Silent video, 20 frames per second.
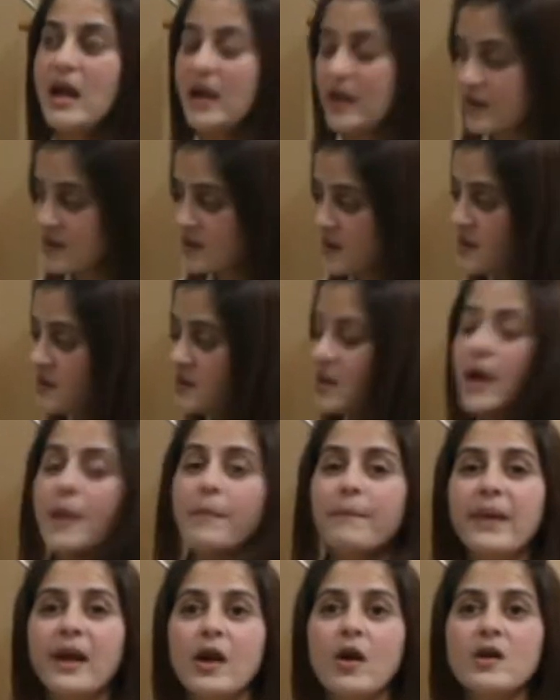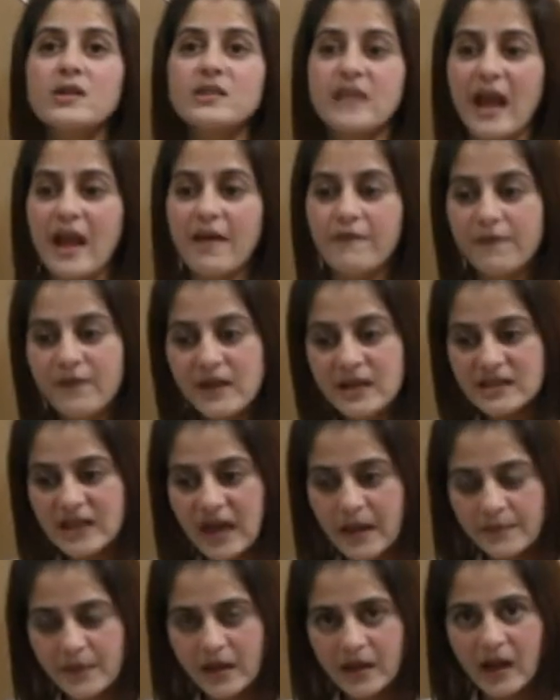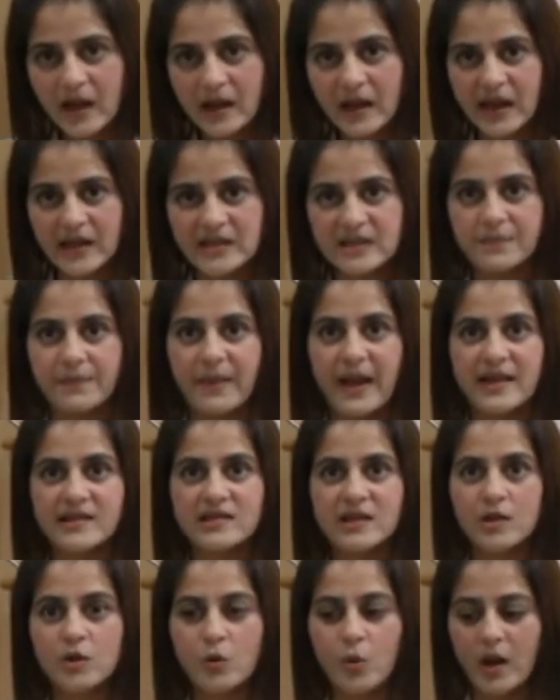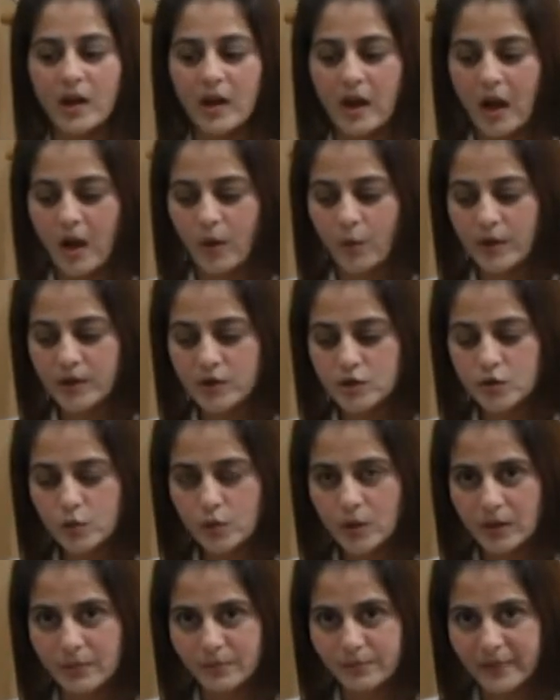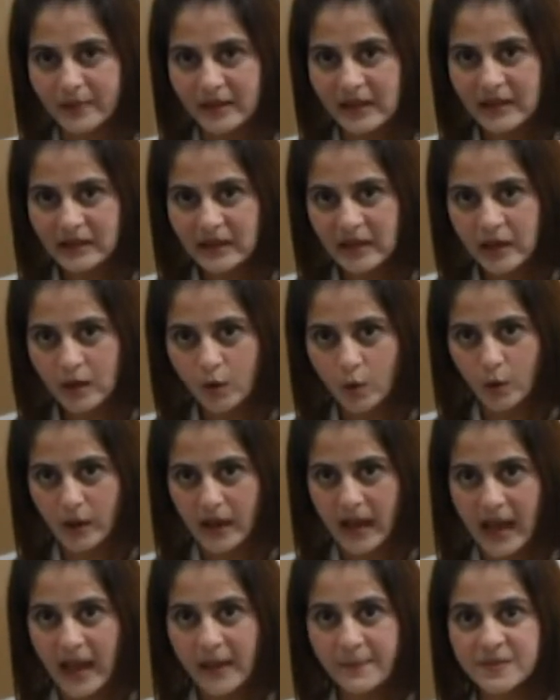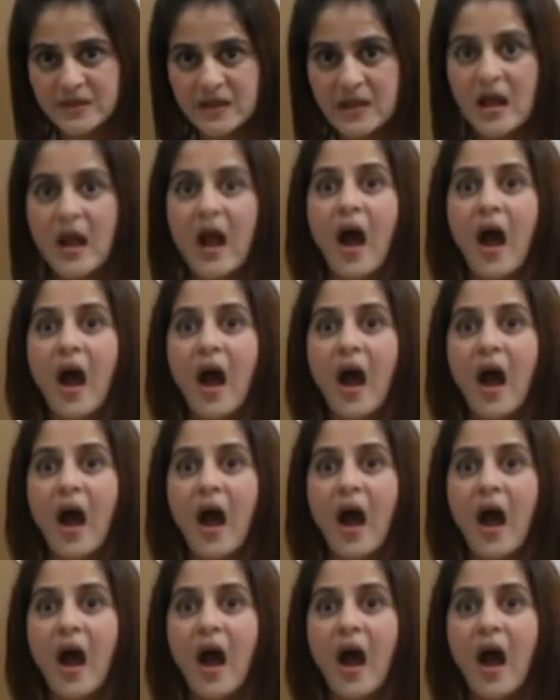It is because every time the lung expands and you allow it to completely collapse,